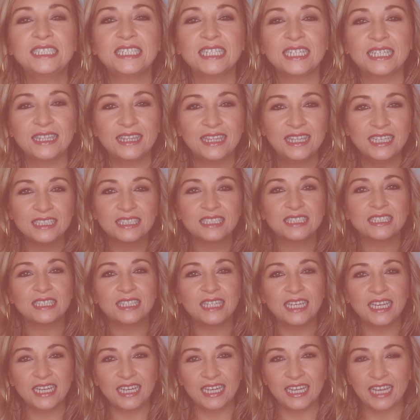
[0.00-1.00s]
did this
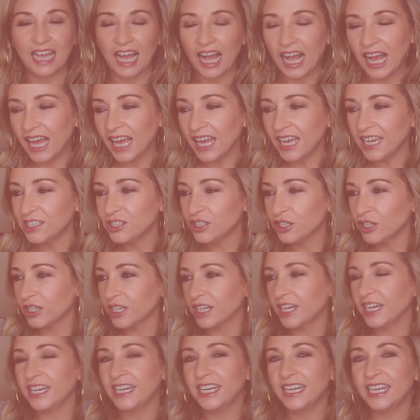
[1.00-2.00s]
thing. I
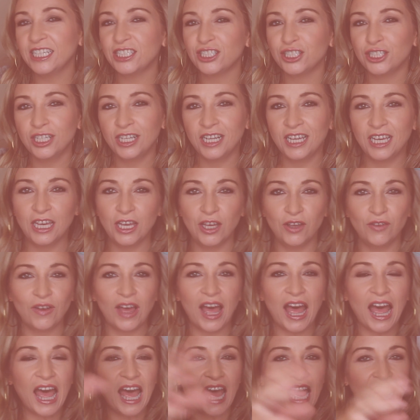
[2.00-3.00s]
took initiative.
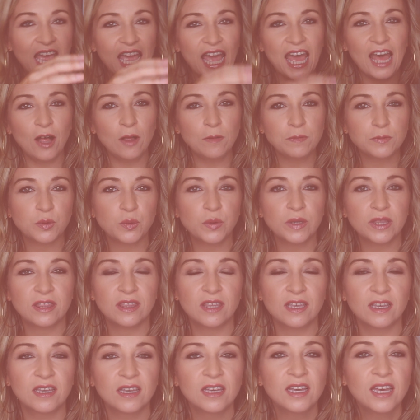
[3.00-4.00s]
I helped
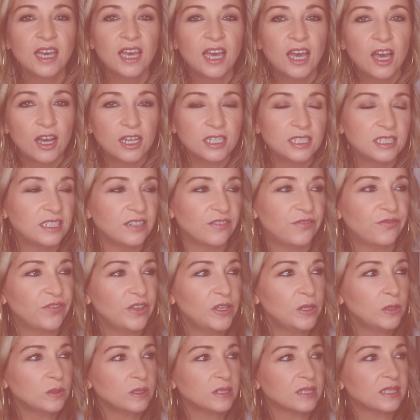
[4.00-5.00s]
with
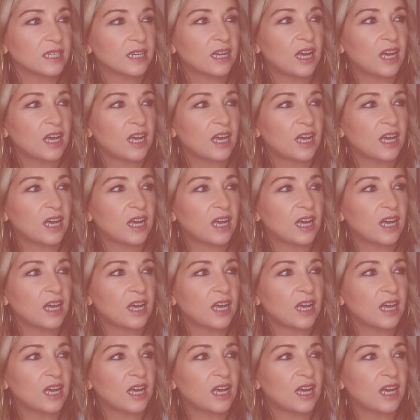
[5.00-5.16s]
diffuse the